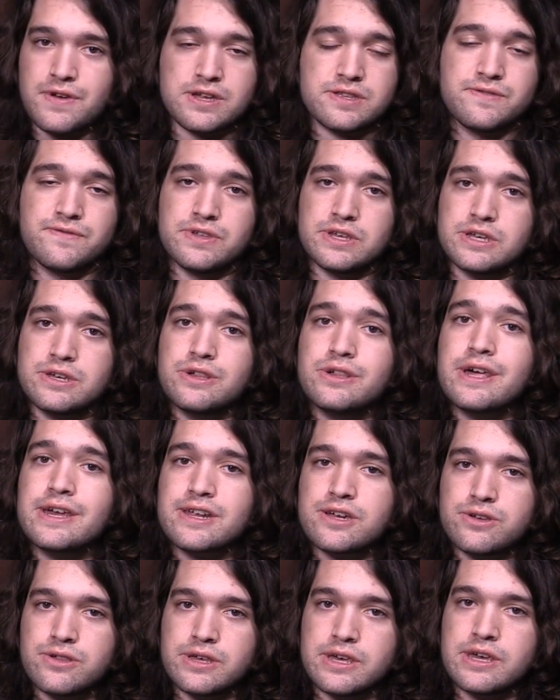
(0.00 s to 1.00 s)
effectively
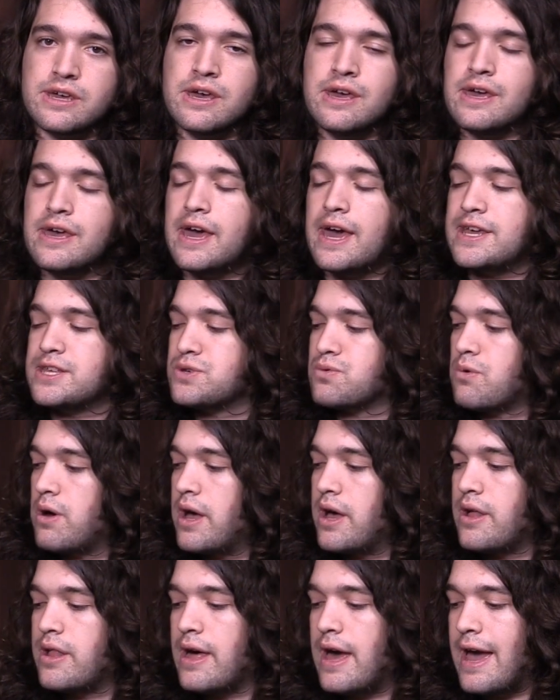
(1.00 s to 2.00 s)
clinically, as
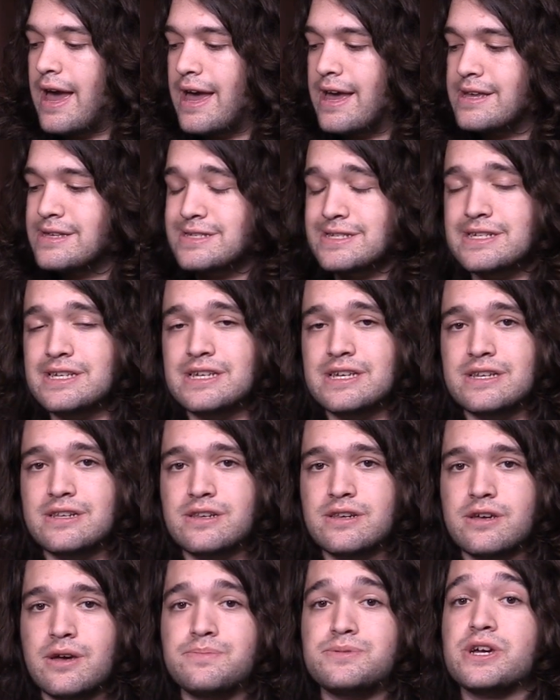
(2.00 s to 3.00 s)
well as
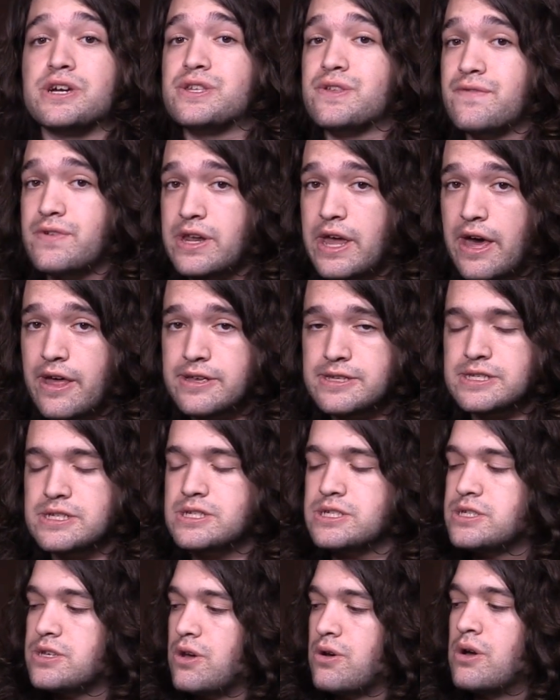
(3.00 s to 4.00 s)
in objective
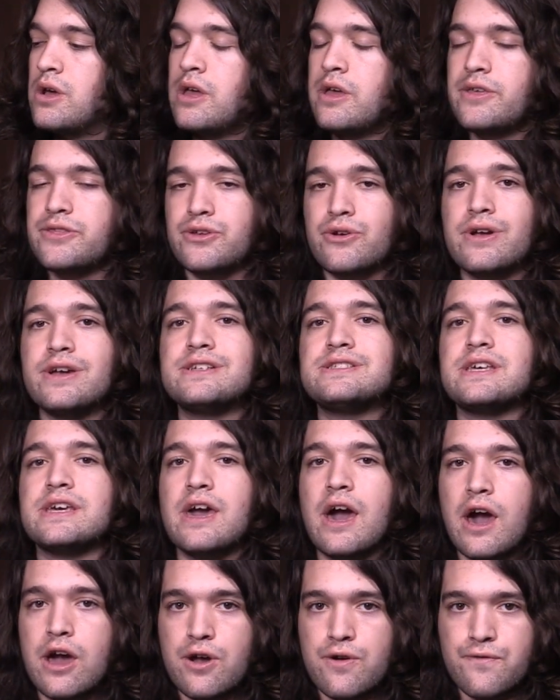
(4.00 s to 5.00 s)
analysis. So there is
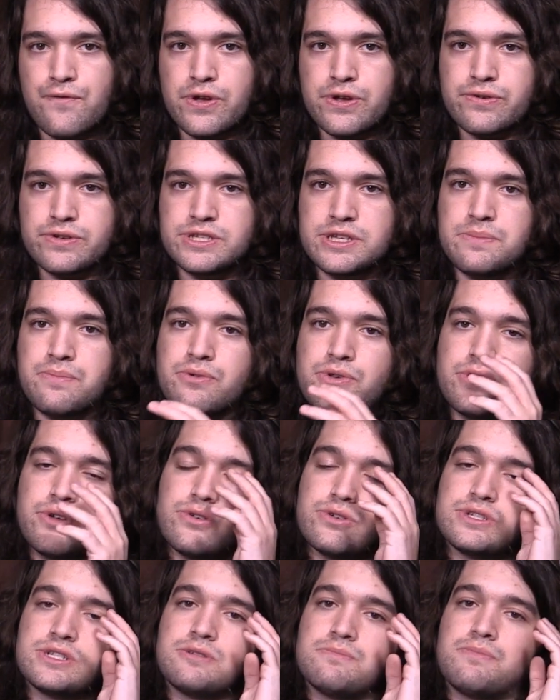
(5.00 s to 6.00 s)
a higher frequency
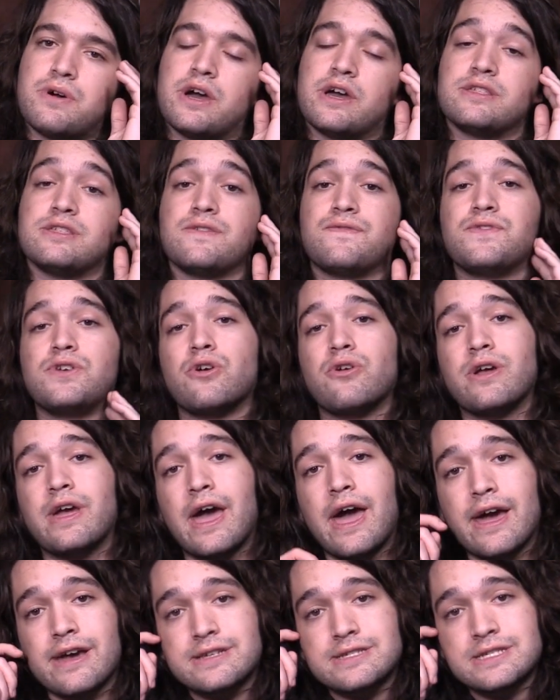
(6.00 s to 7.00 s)
produced by the Fury
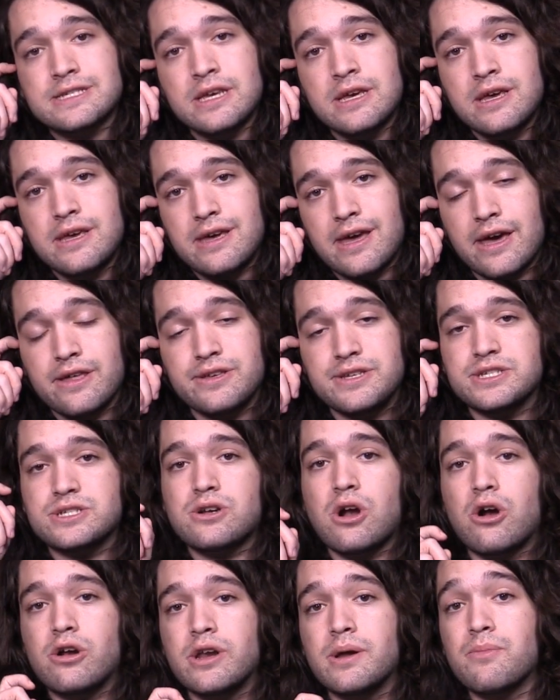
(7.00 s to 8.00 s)
X, at
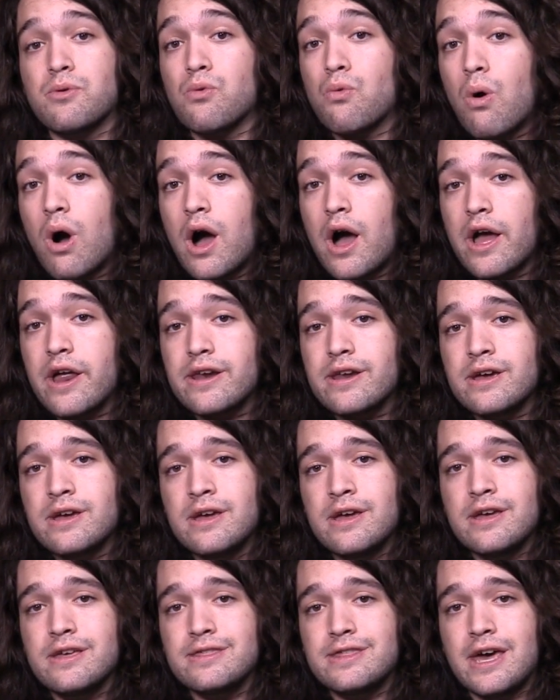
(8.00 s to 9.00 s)
least card number one,
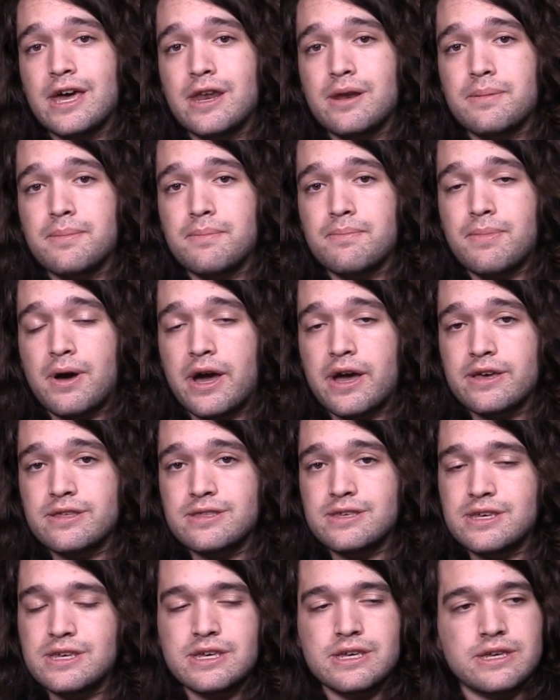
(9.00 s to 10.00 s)
than by
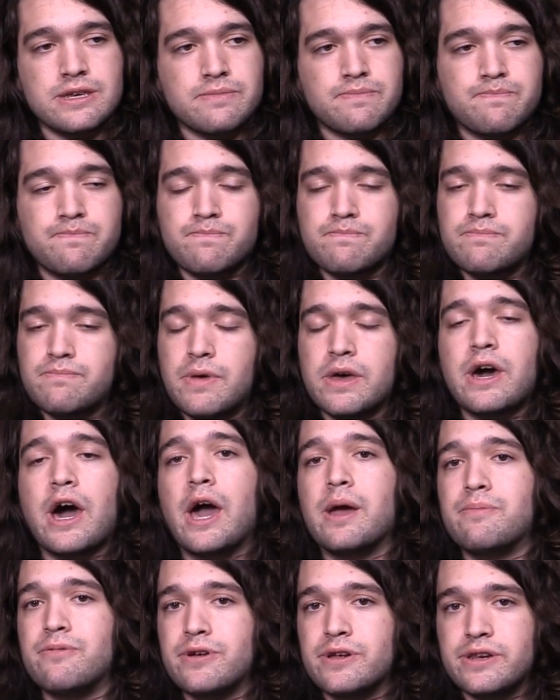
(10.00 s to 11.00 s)
the
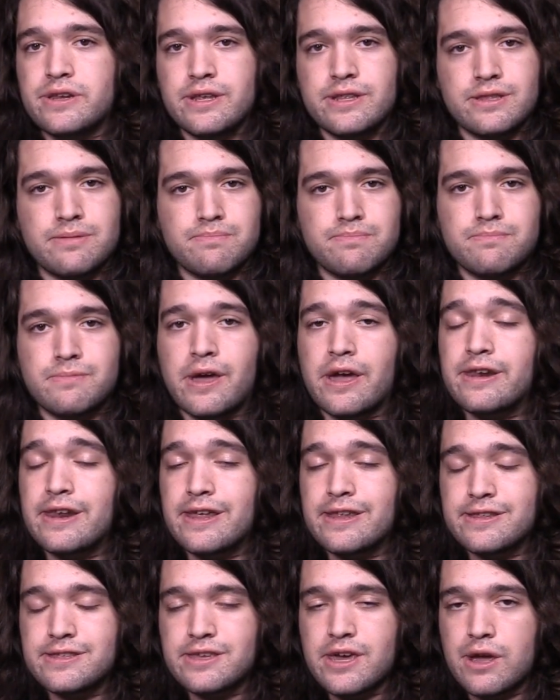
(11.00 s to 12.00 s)
Hybrid and
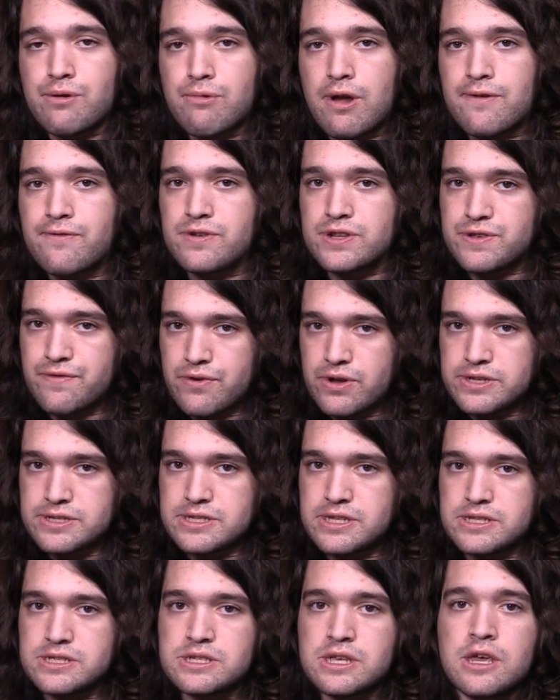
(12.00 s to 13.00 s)
980 Ti reference, for
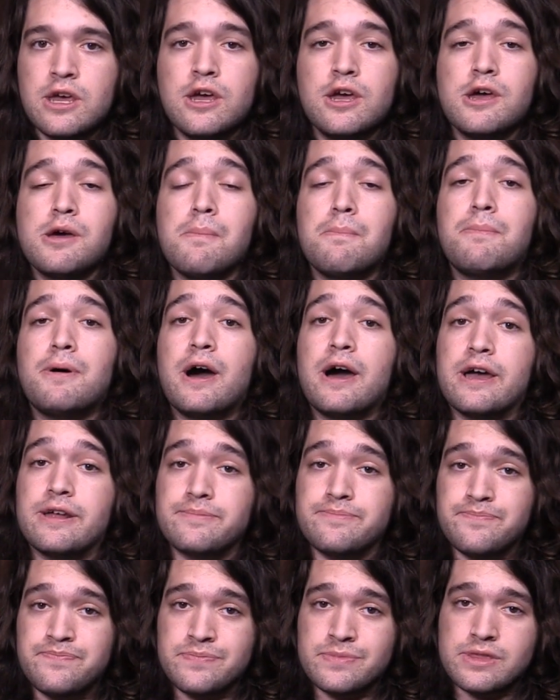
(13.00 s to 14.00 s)
instance.
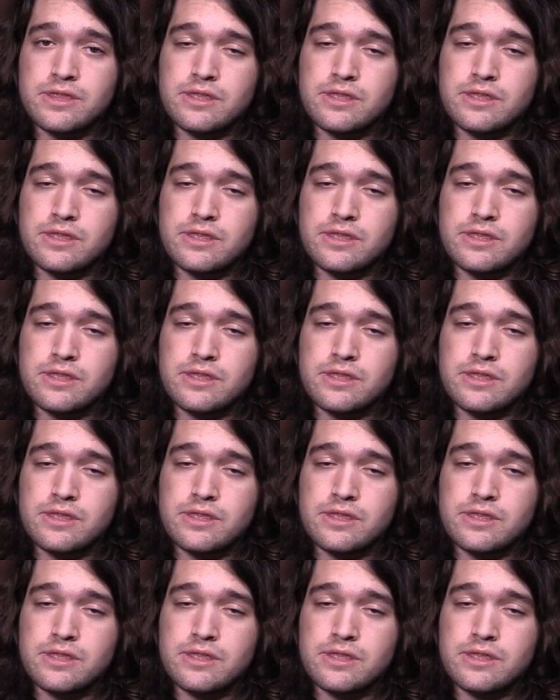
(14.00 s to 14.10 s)
But